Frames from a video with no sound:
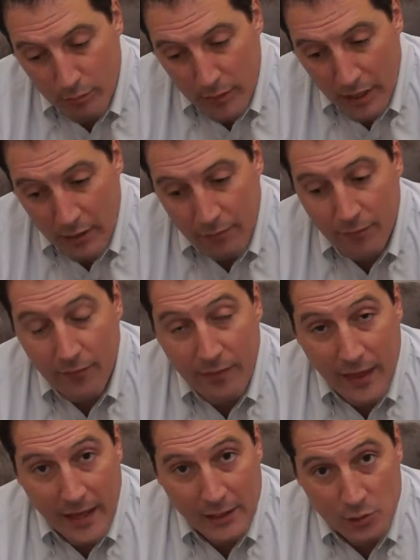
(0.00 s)
if
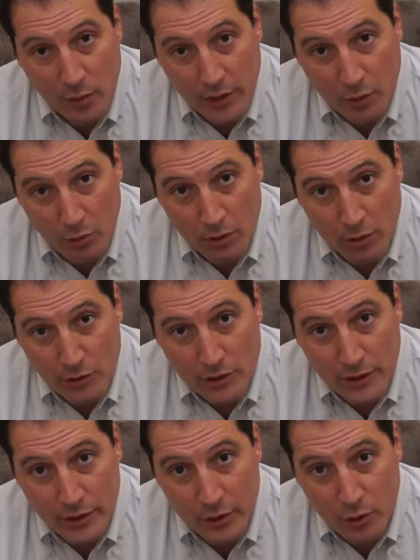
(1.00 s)
that is what you were
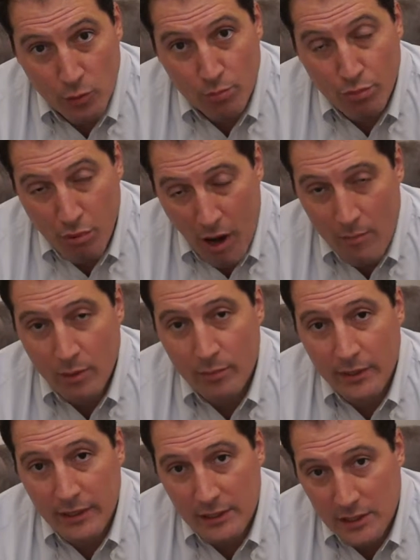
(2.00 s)
allergic to,
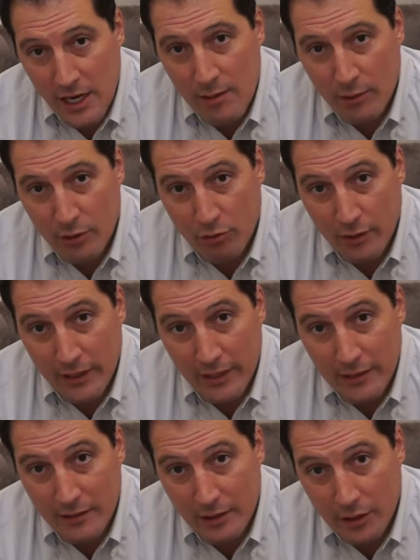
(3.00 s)
probably the same
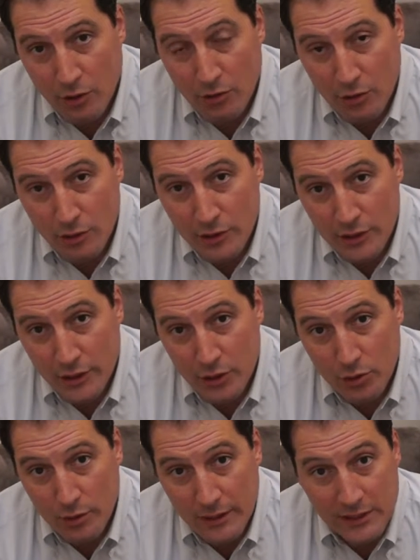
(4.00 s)
ingredient that you're allergic
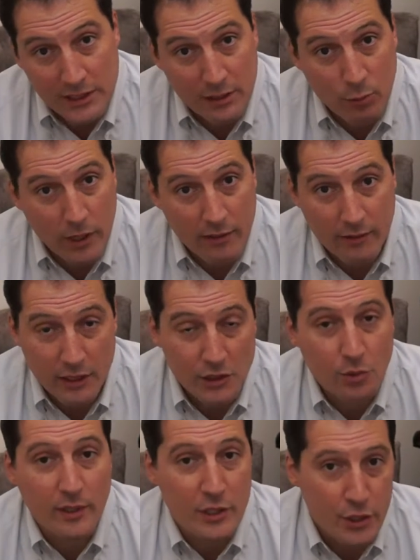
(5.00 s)
to is in whatever you
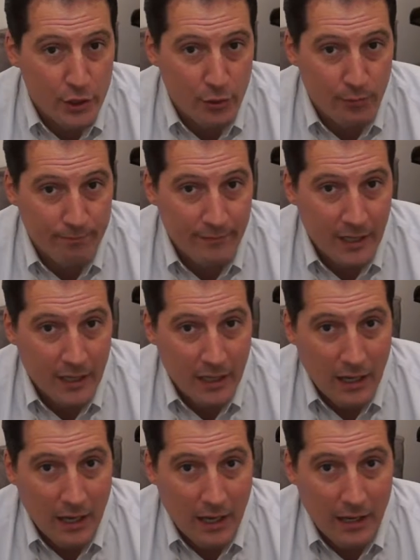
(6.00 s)
switch to.
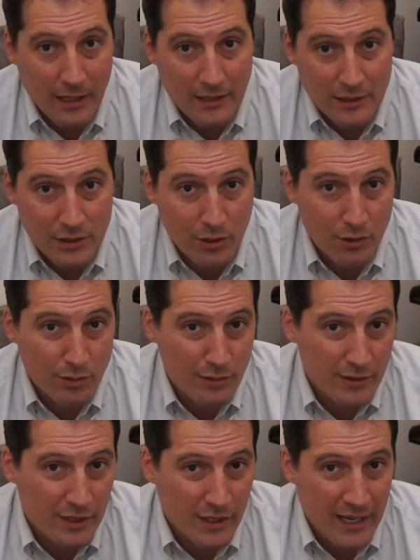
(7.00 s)
And so
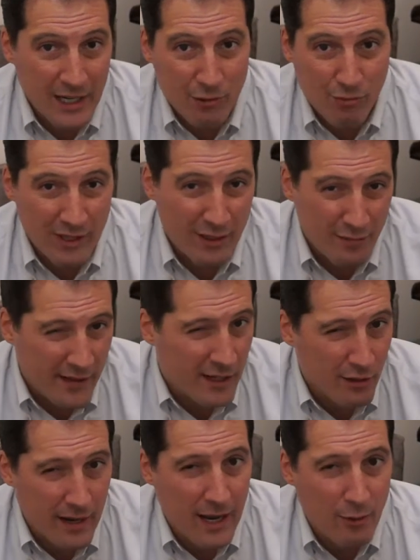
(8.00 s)
you can't really
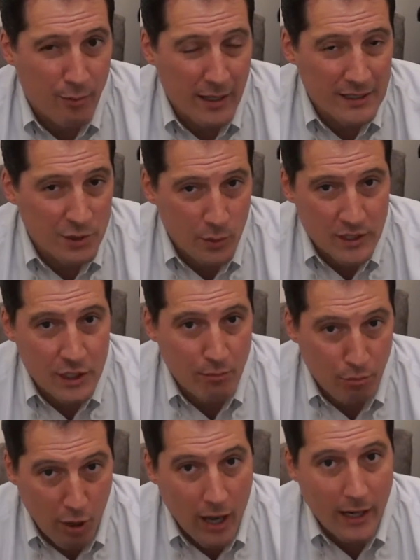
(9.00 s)
figure it out by switching
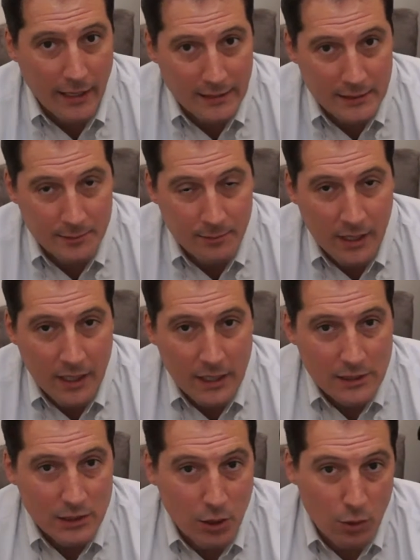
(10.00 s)
products.
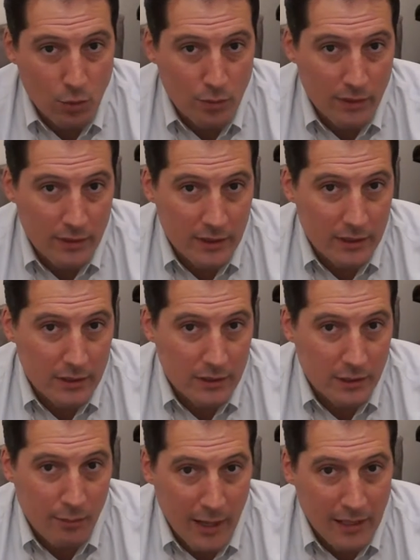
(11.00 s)
So
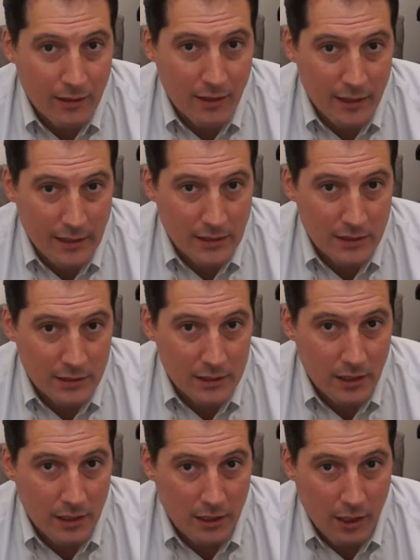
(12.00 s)
the main things
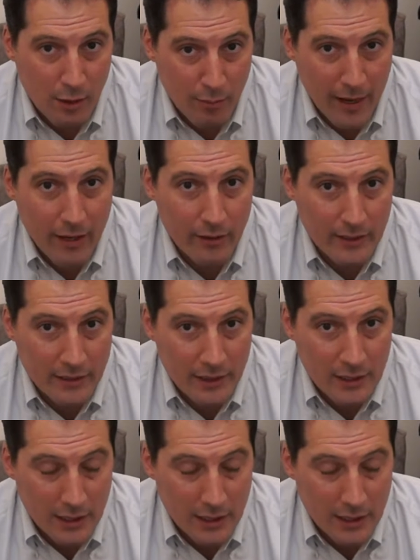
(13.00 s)
about it,